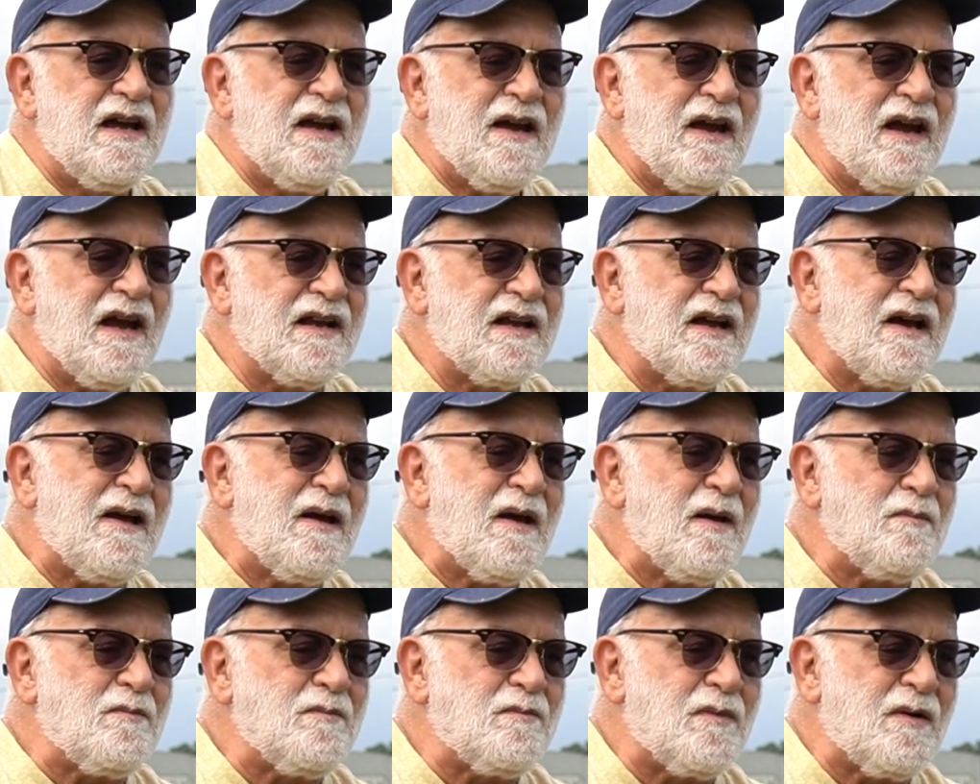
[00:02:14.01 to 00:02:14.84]
And
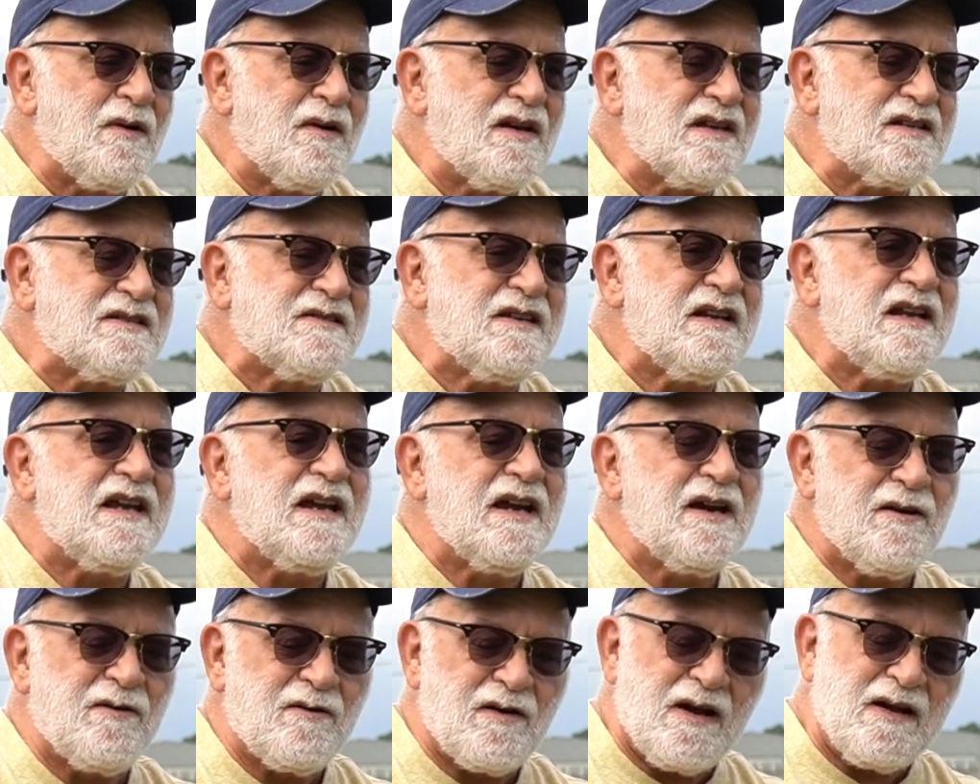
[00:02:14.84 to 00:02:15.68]
I'm sitting
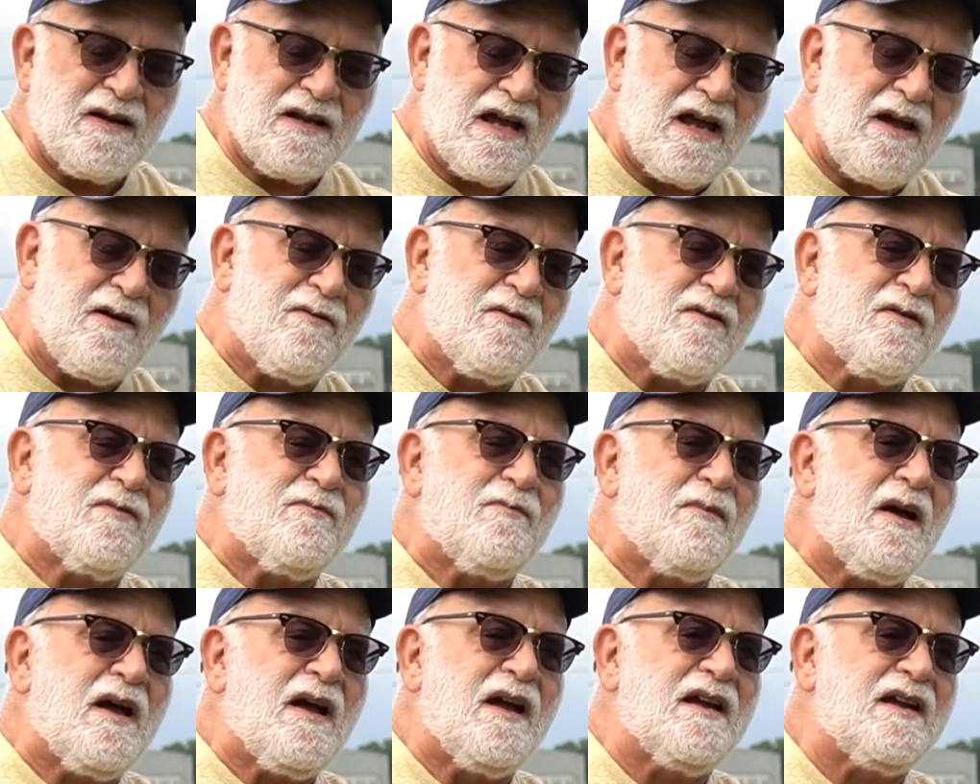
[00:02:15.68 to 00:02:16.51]
here right now with
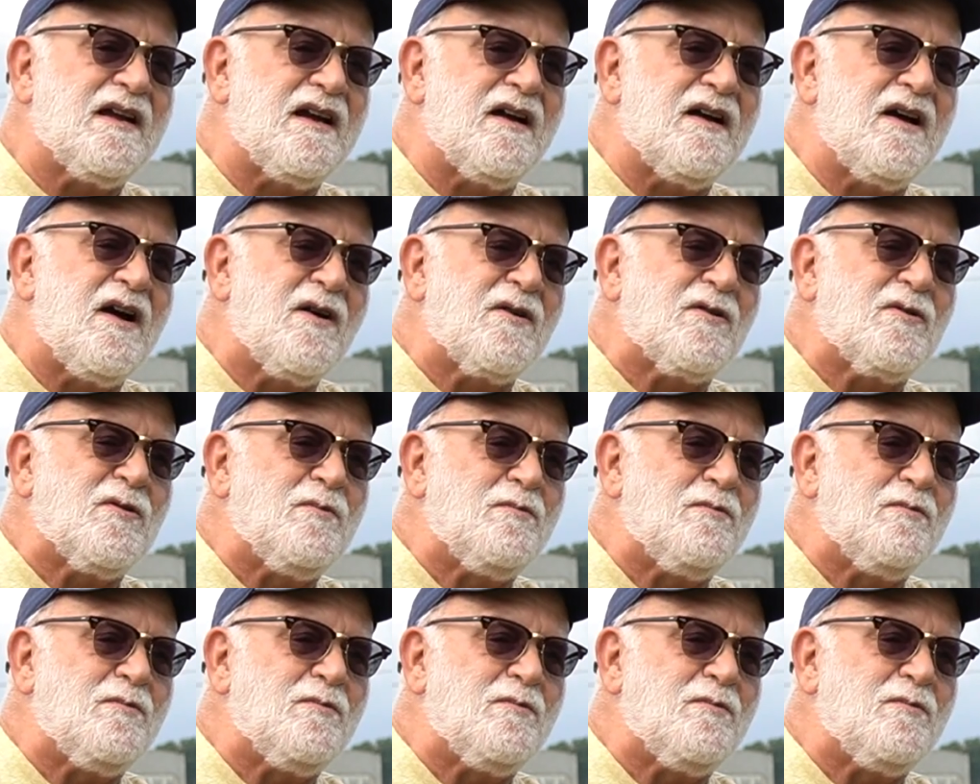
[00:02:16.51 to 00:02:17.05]
my Uncle